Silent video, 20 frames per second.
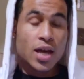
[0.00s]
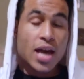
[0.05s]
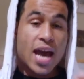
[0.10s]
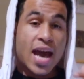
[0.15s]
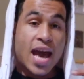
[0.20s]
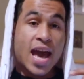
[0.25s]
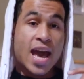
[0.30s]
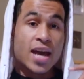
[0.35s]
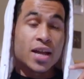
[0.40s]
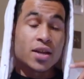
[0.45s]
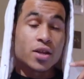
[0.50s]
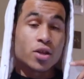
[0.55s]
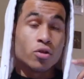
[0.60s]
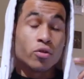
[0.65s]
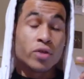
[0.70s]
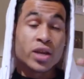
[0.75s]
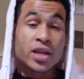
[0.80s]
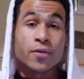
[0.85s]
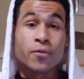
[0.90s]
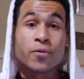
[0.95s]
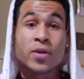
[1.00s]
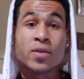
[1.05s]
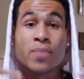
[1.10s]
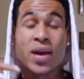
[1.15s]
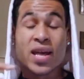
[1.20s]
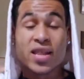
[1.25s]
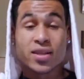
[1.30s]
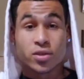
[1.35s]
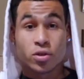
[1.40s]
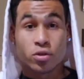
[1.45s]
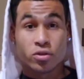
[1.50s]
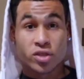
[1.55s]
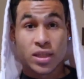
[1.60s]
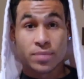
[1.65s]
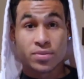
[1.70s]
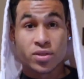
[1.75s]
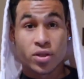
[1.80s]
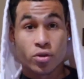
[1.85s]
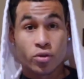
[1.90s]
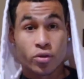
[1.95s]
and you'll get a free bathing suit
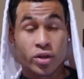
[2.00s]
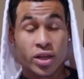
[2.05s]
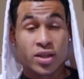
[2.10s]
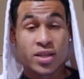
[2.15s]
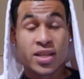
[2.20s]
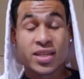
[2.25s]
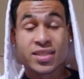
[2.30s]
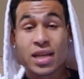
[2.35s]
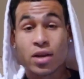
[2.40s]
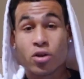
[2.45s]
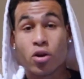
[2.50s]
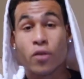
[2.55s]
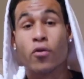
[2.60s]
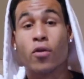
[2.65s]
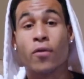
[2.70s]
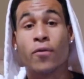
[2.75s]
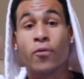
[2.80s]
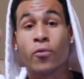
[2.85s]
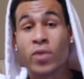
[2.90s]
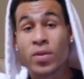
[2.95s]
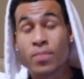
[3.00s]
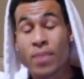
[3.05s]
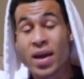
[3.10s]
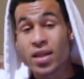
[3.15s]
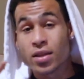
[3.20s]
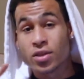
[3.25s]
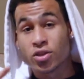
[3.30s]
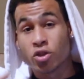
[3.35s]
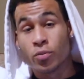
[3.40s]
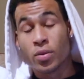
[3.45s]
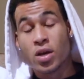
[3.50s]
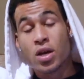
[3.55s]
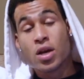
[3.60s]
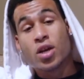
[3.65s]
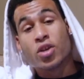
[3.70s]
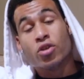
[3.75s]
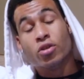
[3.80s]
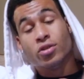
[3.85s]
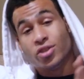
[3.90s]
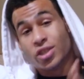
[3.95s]
shipped to you. You get the discount code for a free bathing suit.
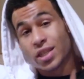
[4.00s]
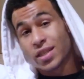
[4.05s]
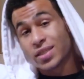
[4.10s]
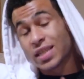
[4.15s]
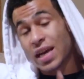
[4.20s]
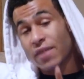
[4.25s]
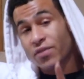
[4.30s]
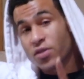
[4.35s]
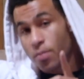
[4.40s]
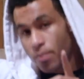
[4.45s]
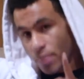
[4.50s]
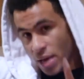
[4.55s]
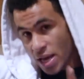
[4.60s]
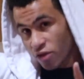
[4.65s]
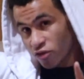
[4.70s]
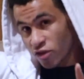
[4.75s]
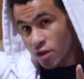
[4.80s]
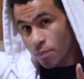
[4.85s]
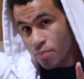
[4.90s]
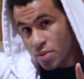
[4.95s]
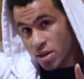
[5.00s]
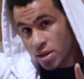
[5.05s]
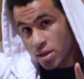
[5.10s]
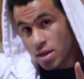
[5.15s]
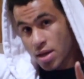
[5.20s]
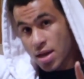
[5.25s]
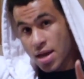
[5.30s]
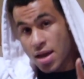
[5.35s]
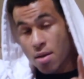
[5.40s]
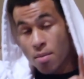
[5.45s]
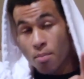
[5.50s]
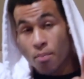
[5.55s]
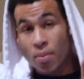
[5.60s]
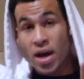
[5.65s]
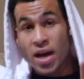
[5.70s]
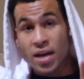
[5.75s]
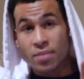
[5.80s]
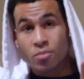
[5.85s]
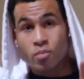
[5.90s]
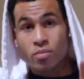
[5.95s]
You'll just have to pay shipping.
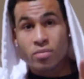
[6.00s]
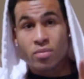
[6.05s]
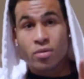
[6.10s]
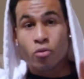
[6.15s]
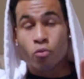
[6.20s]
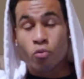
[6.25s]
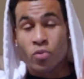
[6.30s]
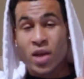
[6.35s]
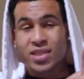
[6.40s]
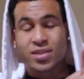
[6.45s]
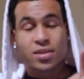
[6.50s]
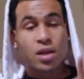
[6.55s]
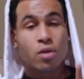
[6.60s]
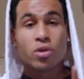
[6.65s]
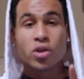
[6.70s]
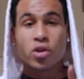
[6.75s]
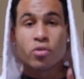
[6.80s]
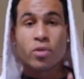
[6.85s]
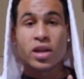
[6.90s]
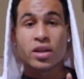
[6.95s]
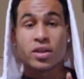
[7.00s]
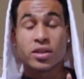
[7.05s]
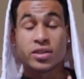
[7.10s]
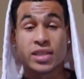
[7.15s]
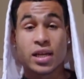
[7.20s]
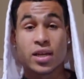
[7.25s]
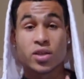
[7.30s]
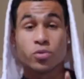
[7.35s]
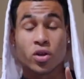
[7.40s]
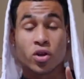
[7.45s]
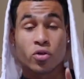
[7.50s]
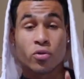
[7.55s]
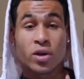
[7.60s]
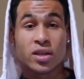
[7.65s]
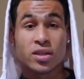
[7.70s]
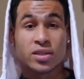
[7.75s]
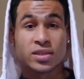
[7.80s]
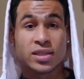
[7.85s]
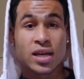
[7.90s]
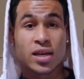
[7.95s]
But that's not what created the sales. What
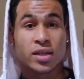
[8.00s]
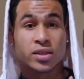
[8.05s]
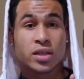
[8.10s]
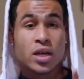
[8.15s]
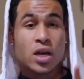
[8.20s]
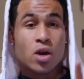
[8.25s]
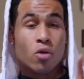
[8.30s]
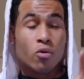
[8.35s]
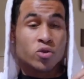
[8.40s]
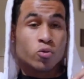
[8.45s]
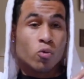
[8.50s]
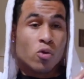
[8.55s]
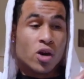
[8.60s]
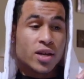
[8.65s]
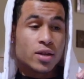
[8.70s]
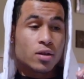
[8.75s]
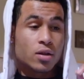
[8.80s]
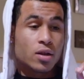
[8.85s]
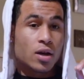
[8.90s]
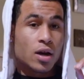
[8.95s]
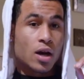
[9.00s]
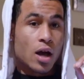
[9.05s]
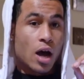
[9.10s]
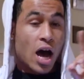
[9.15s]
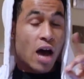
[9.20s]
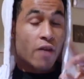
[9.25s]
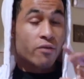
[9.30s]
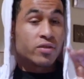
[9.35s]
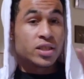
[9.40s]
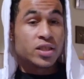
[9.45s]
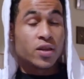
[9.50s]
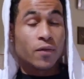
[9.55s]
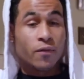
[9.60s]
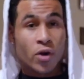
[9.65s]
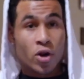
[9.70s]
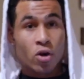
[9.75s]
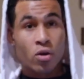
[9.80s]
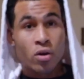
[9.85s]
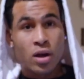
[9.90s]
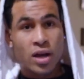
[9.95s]
created the sales was, one, obviously the
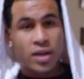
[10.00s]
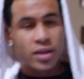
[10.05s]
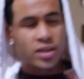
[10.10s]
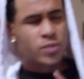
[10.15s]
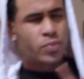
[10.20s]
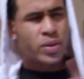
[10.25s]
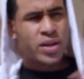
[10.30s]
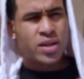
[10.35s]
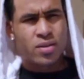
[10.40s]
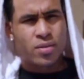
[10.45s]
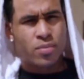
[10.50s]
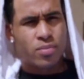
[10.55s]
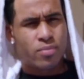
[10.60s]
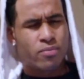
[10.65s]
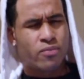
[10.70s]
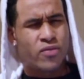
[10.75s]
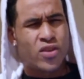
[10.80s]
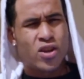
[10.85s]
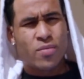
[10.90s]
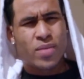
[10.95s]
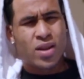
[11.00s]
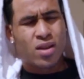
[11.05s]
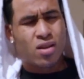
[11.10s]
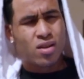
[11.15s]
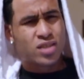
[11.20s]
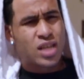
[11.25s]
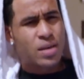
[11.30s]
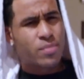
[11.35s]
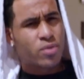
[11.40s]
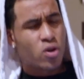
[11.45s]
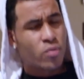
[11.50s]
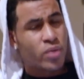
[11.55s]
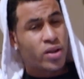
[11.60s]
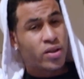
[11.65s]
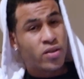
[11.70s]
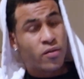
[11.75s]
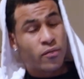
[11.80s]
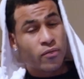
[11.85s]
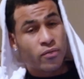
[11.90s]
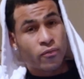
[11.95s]
photo. I explained in a video I made a long time ago, but
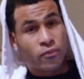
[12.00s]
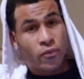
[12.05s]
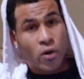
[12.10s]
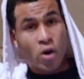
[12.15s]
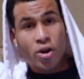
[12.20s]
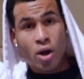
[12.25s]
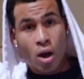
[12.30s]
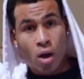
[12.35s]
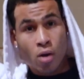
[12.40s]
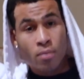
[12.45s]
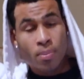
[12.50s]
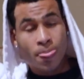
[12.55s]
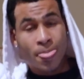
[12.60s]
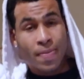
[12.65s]
the photo